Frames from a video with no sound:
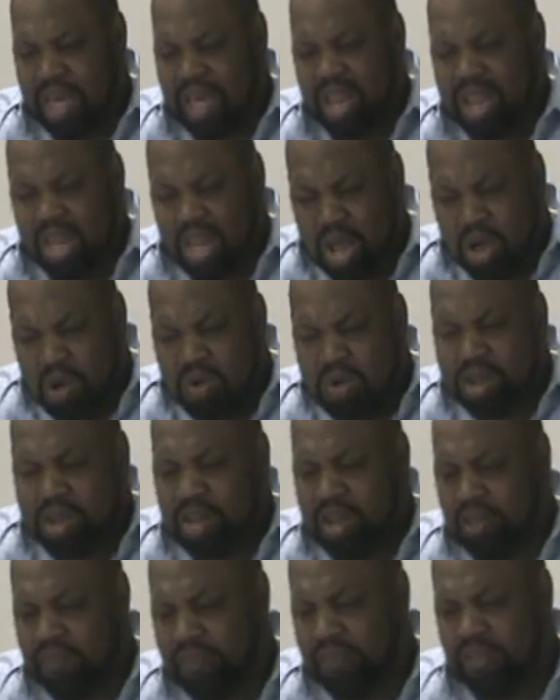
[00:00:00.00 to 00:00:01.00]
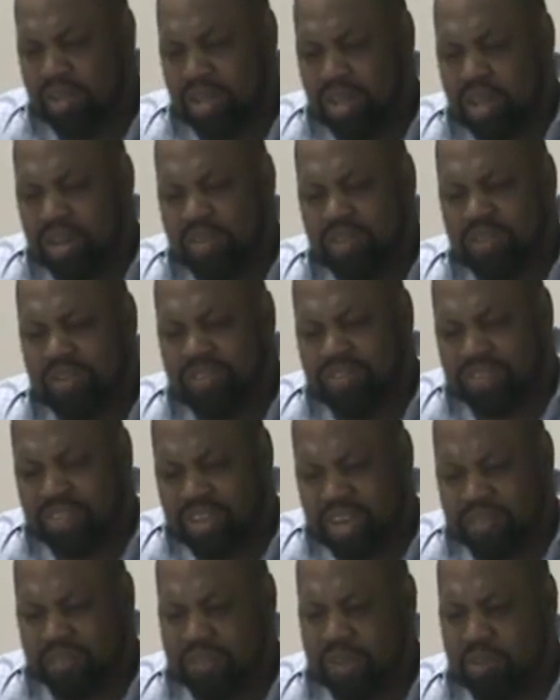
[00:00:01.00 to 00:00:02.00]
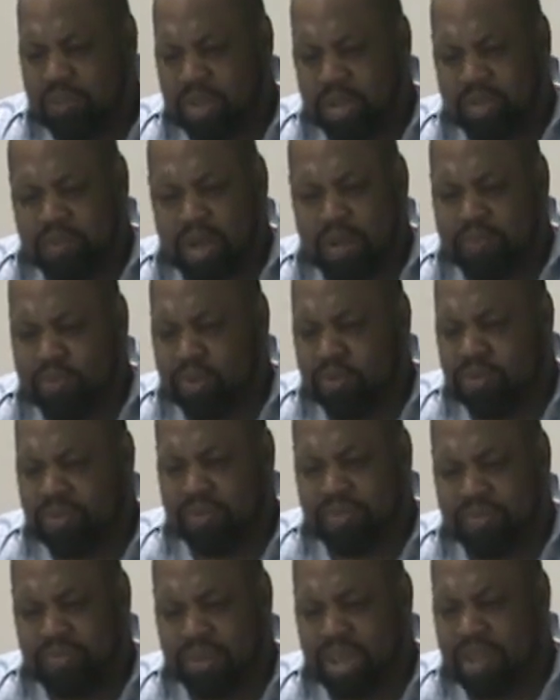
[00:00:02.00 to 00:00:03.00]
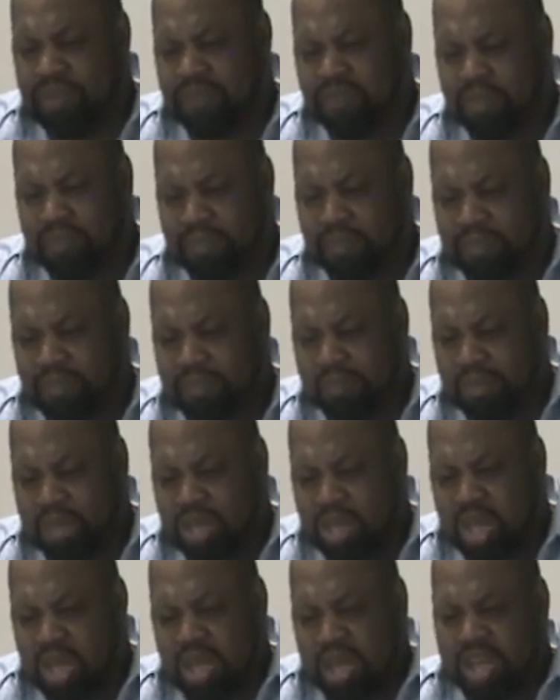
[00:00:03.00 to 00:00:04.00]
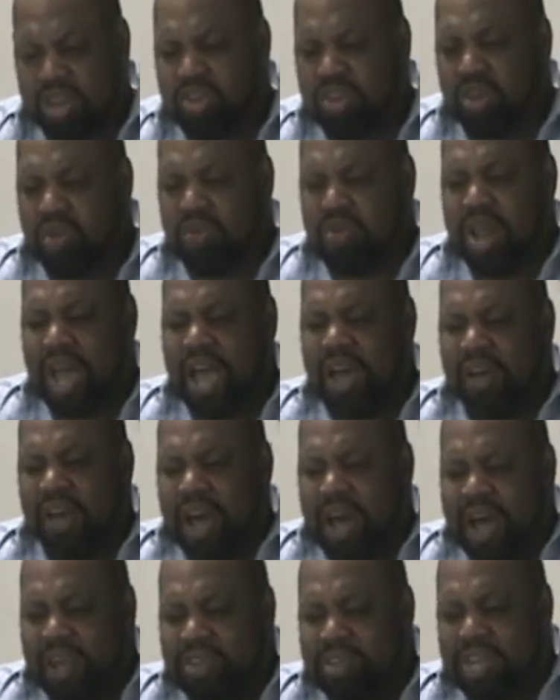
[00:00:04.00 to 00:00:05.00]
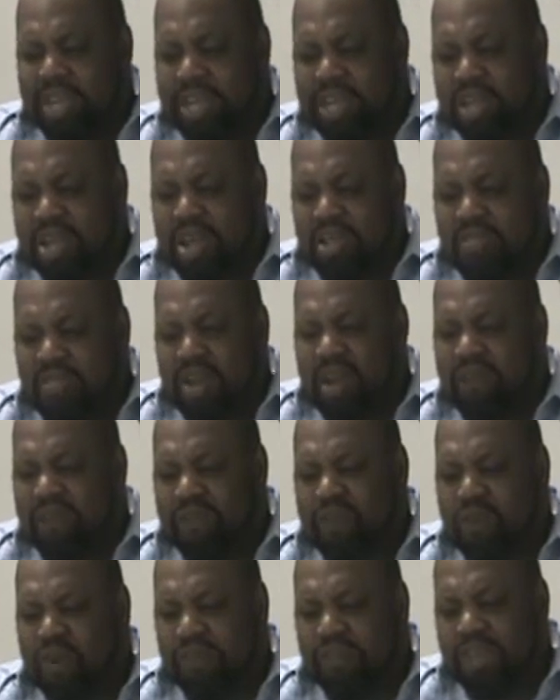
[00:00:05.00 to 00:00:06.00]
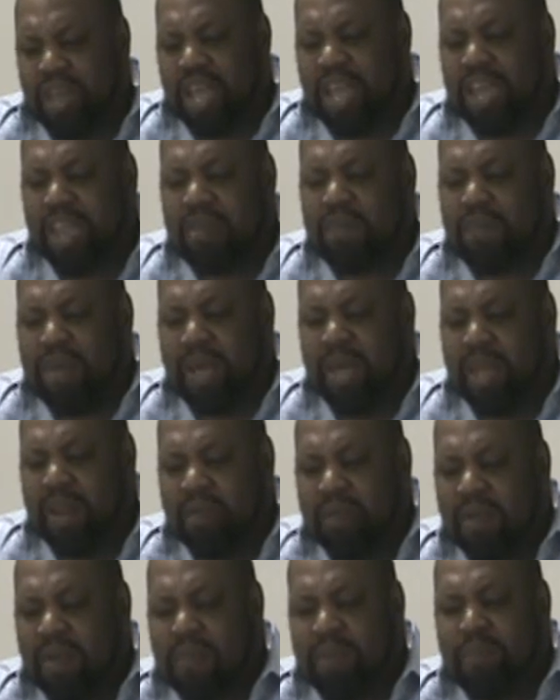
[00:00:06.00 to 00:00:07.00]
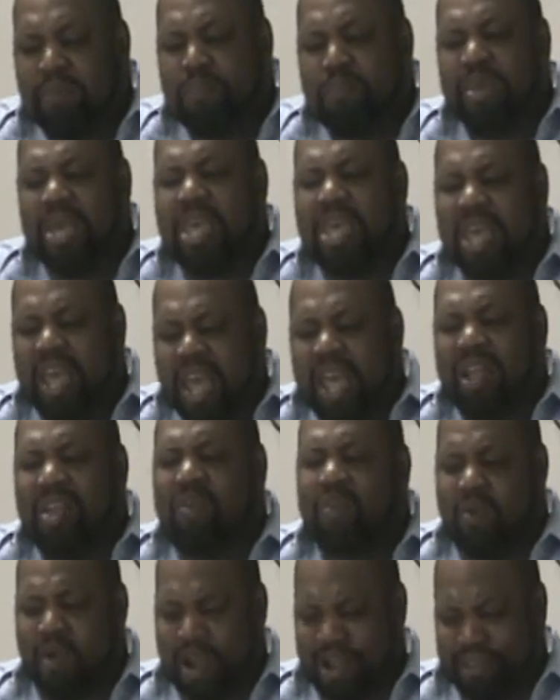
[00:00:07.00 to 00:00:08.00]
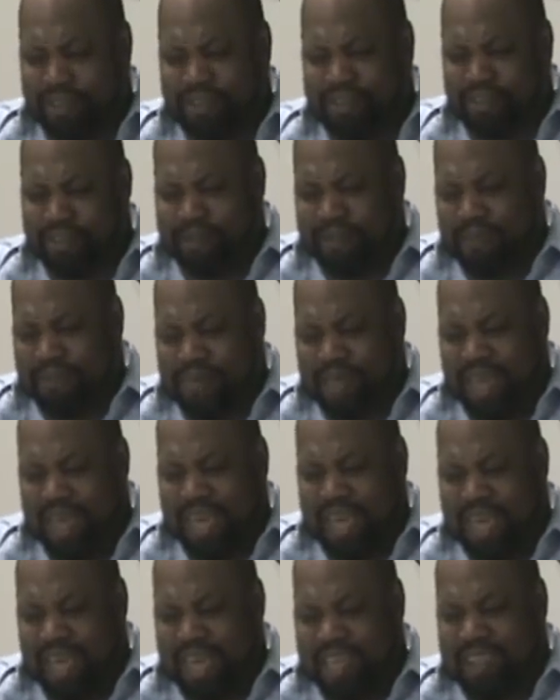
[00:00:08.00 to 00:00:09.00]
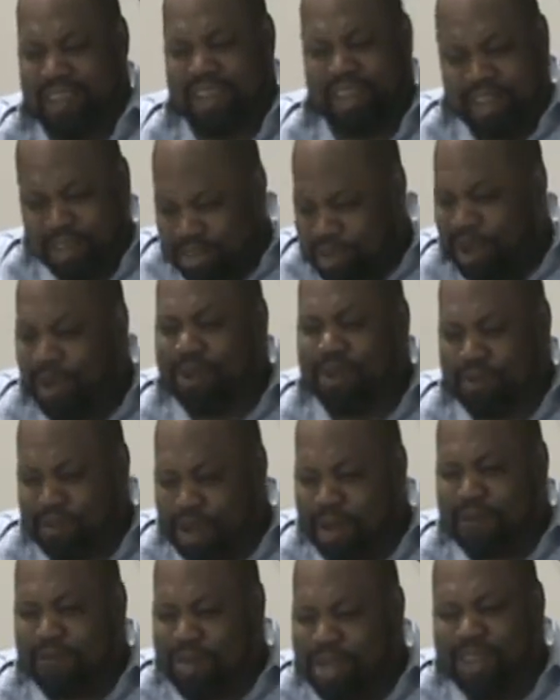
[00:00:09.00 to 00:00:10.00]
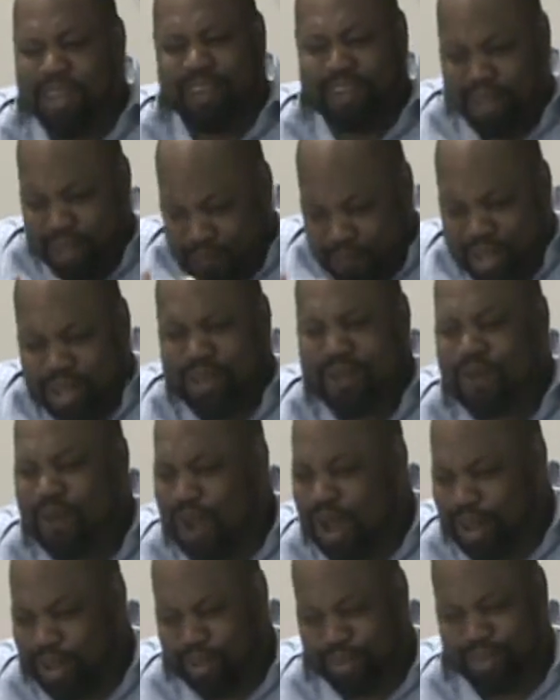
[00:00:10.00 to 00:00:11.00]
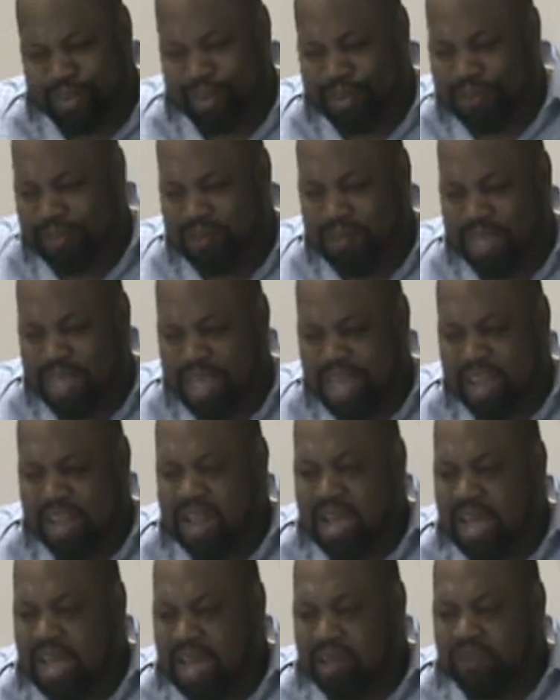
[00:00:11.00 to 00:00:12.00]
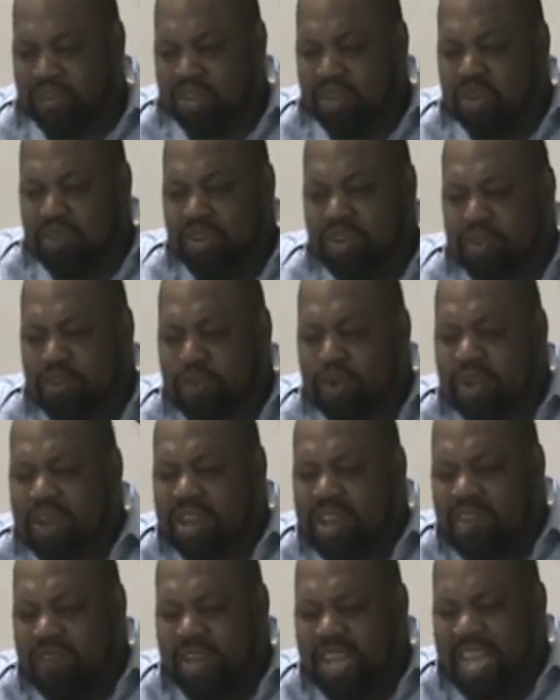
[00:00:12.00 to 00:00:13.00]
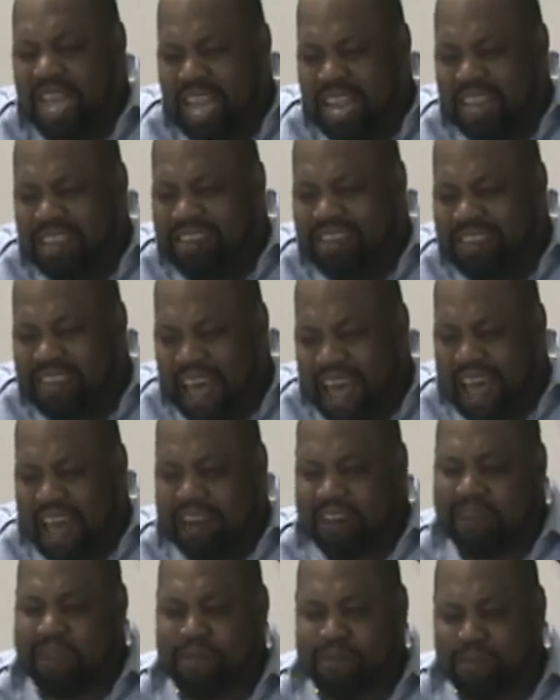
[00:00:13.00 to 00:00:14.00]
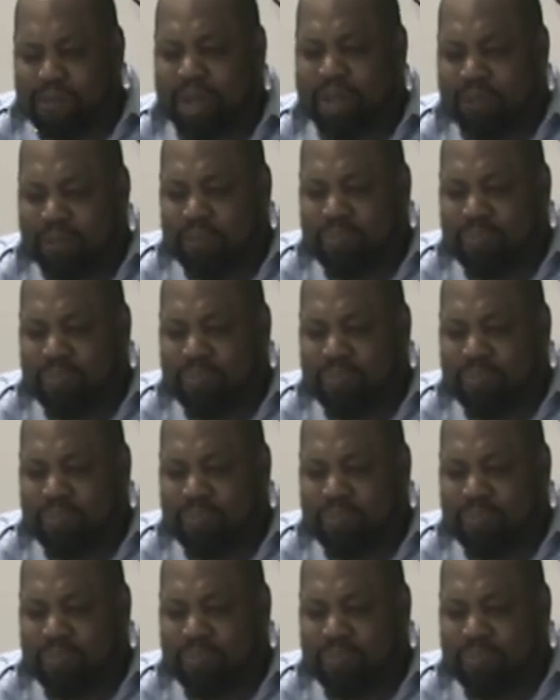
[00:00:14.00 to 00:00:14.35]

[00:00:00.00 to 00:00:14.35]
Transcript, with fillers: long enough to accept him as my personal Savior. All right. And so now I say, therefore, if any man be in Christ, mm-hmm. he's talking about me because I'm in Christ. All right. And I have his Holy Spirit living inside of me.